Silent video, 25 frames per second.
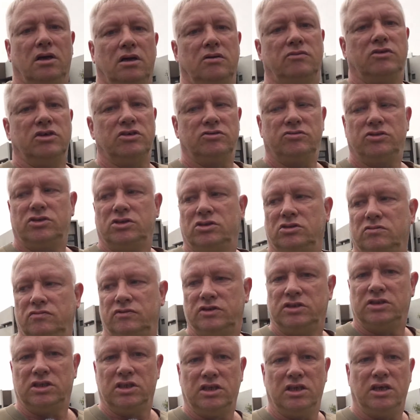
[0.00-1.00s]
whereas
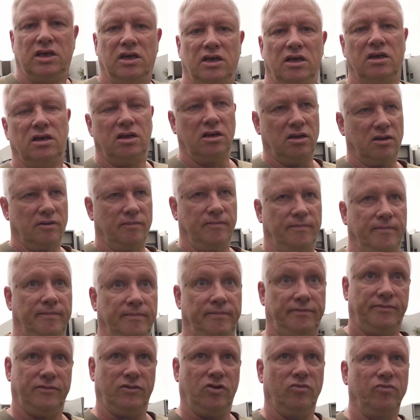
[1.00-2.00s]
obviously
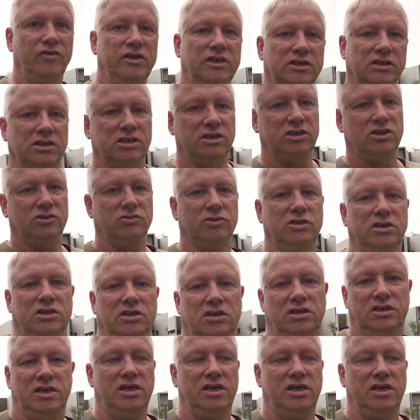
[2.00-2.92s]
it's the word of the